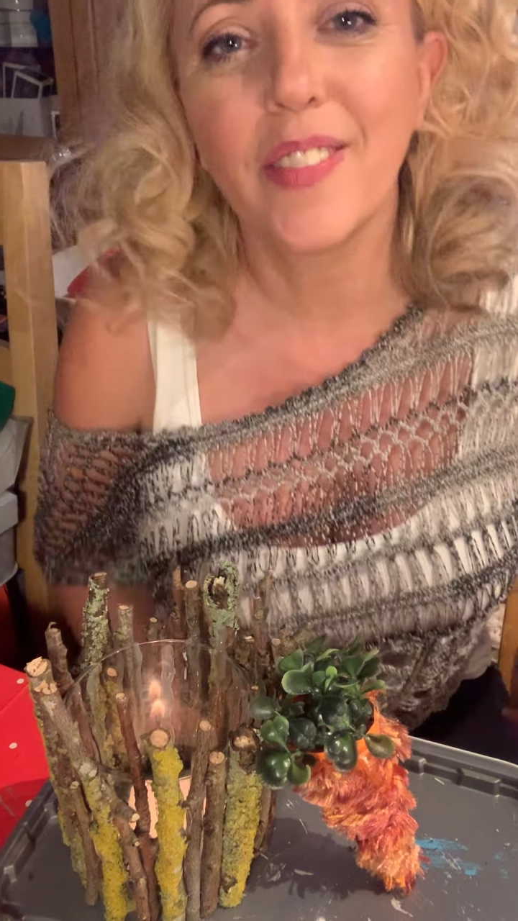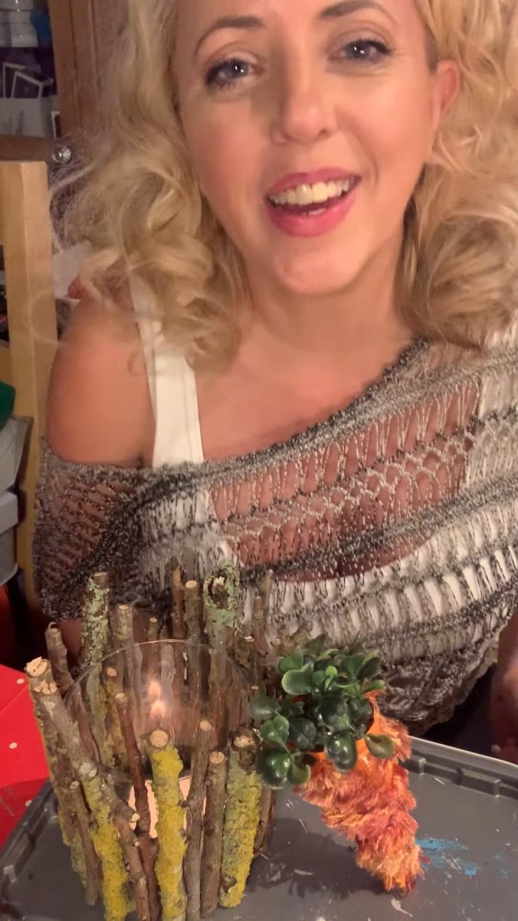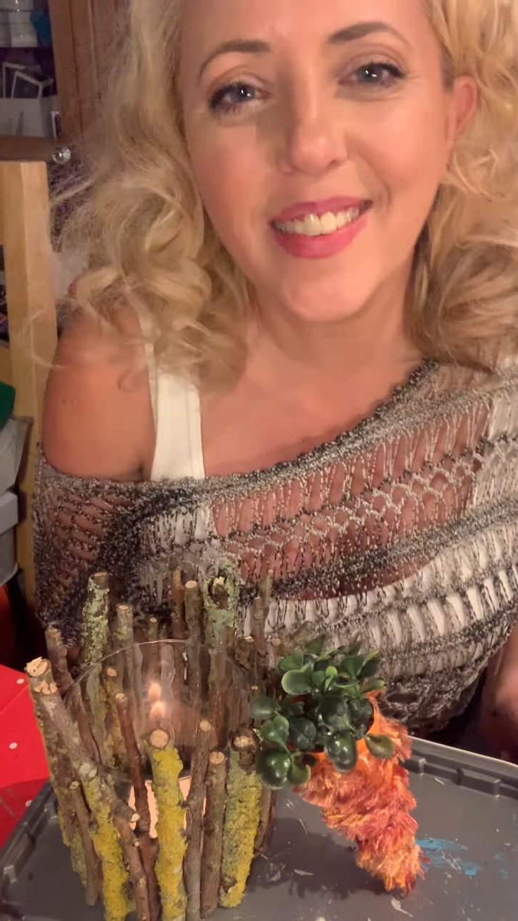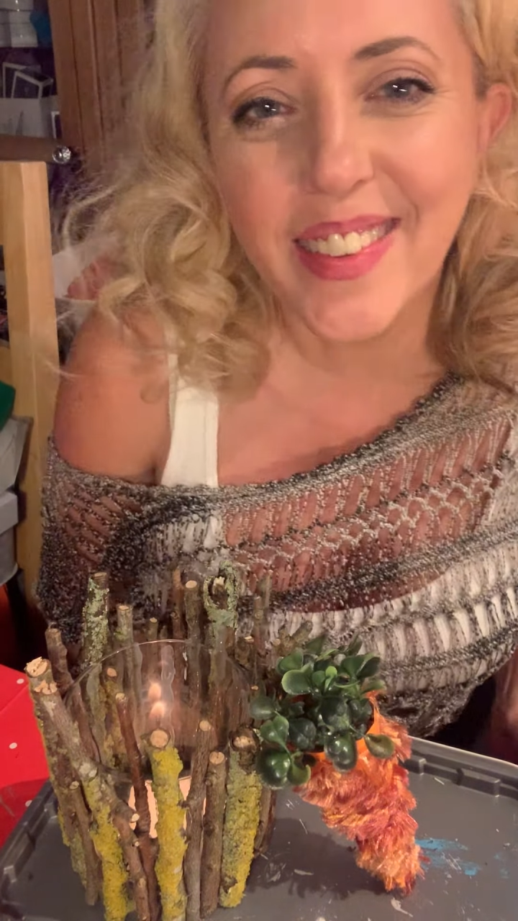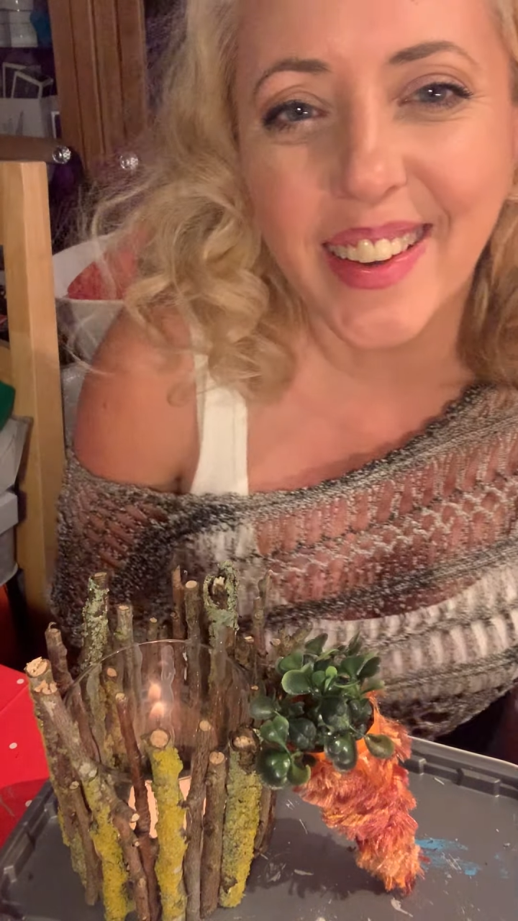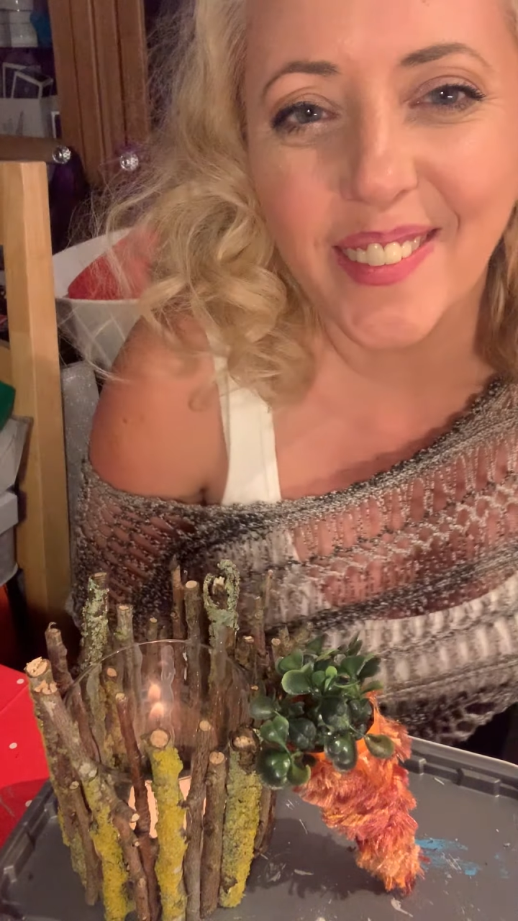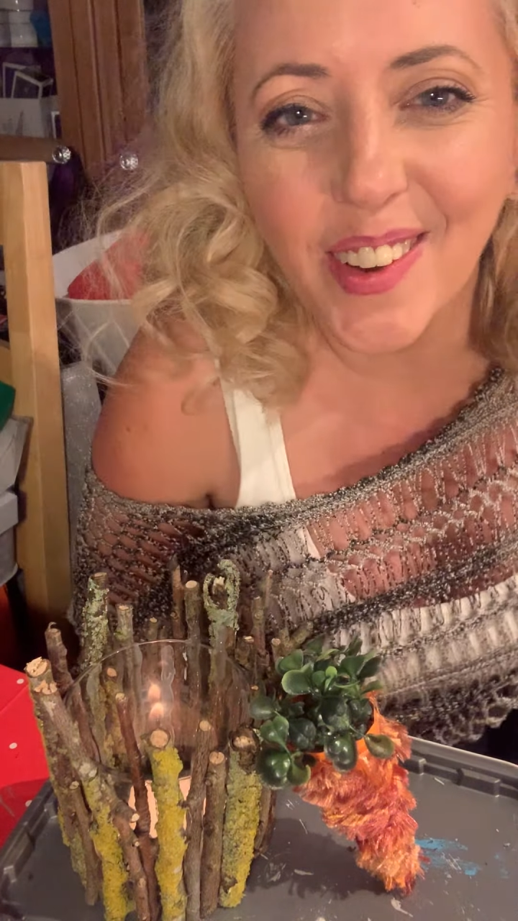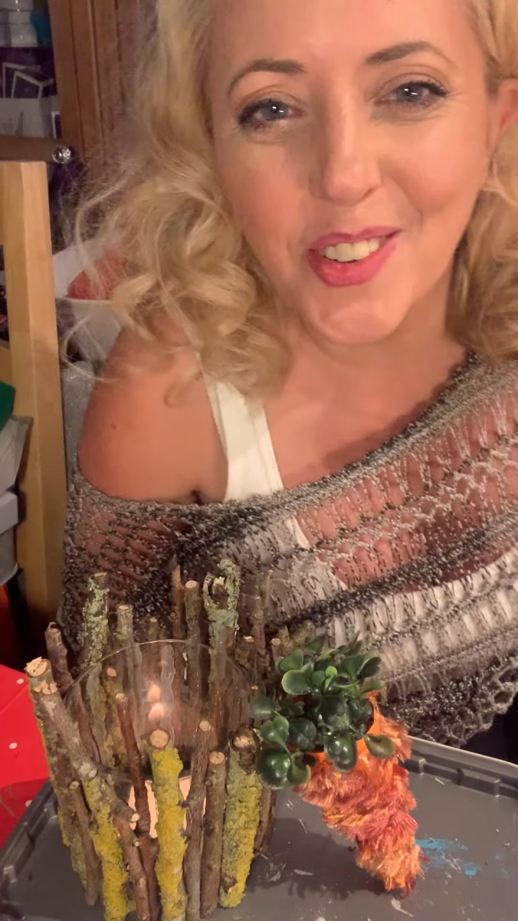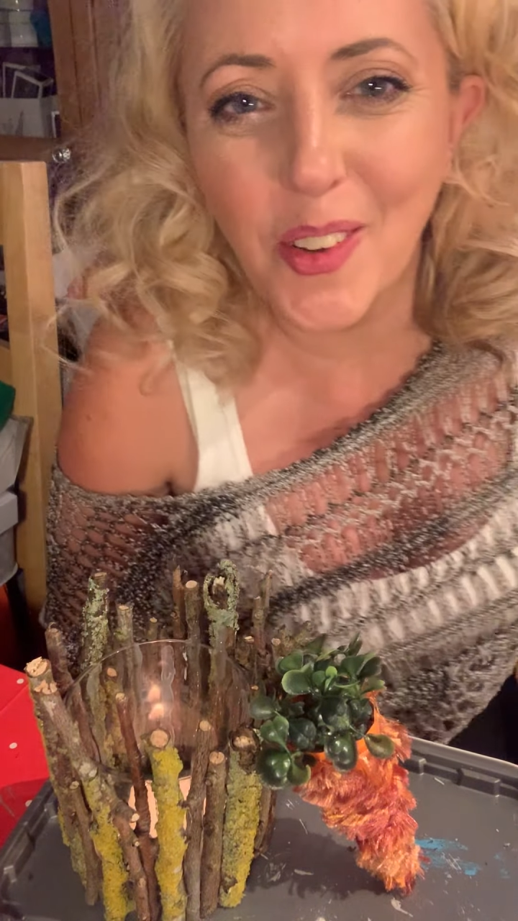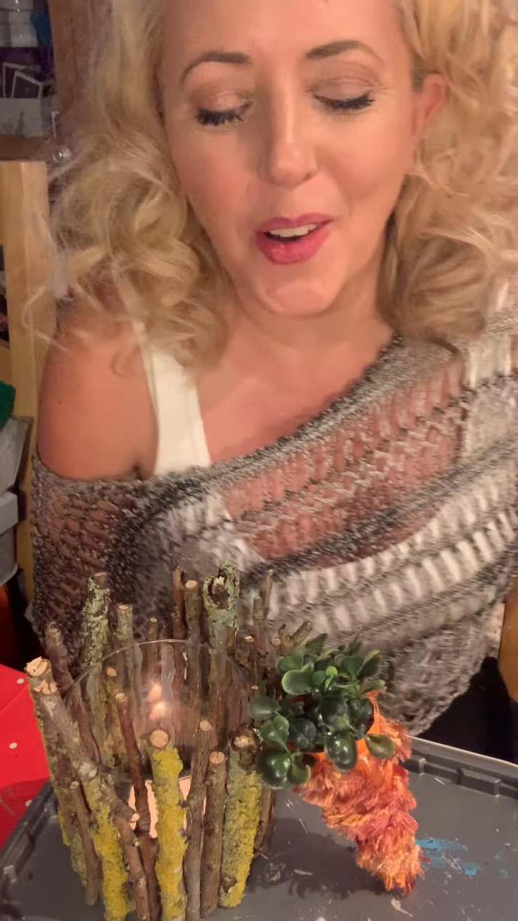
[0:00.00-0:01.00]
Rachel's in a
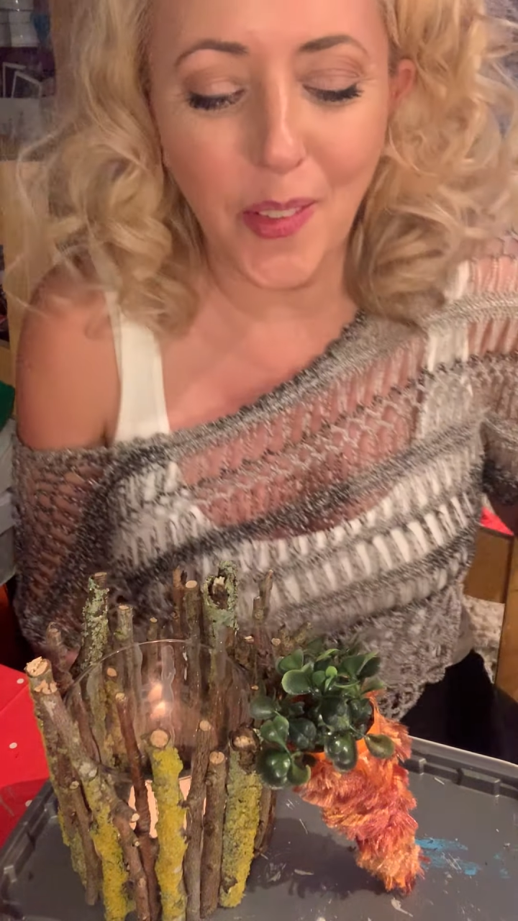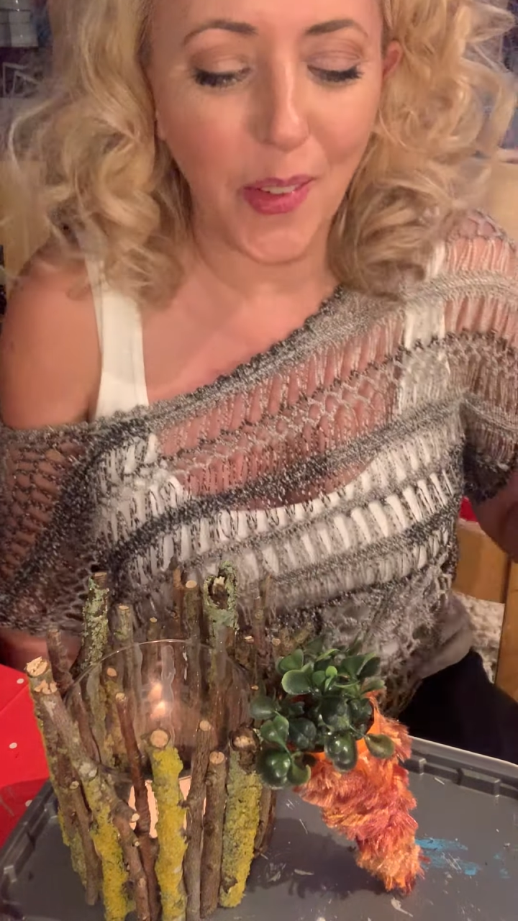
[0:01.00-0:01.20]
Rush Craft